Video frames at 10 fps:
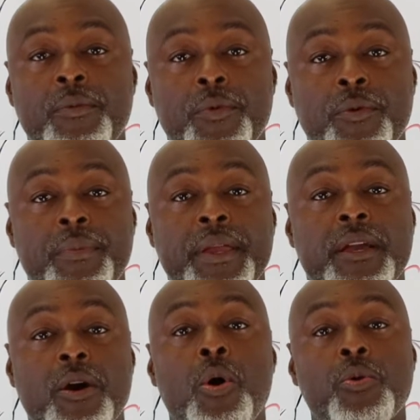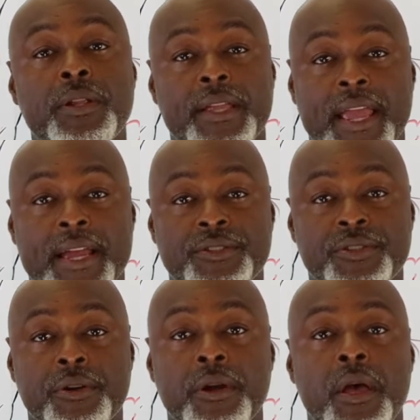will be colon
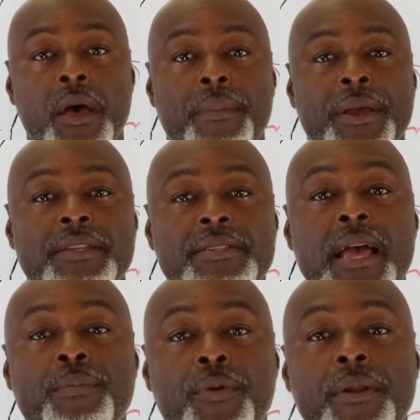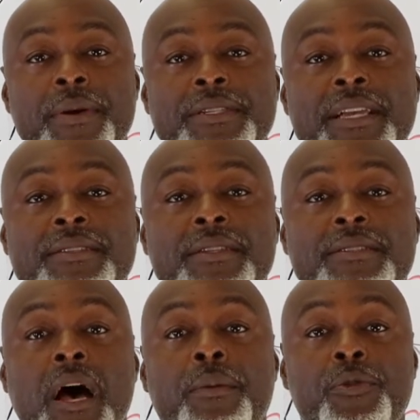cancer because that pretty much hits the
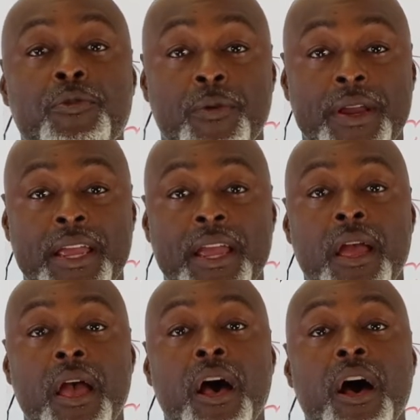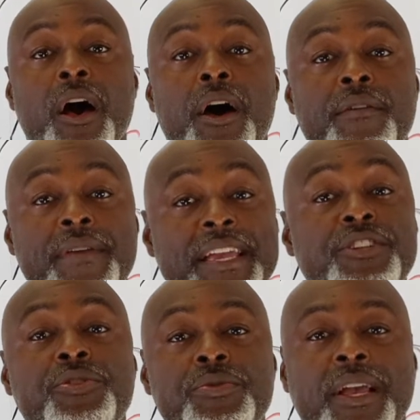top three of
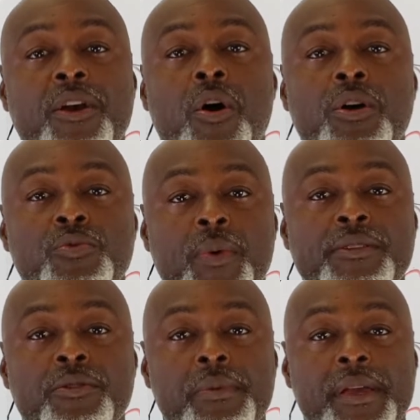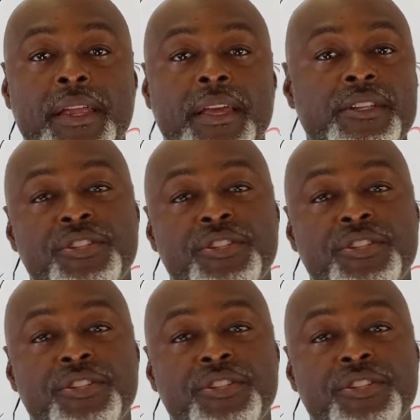issues that cause rectal bleeding in a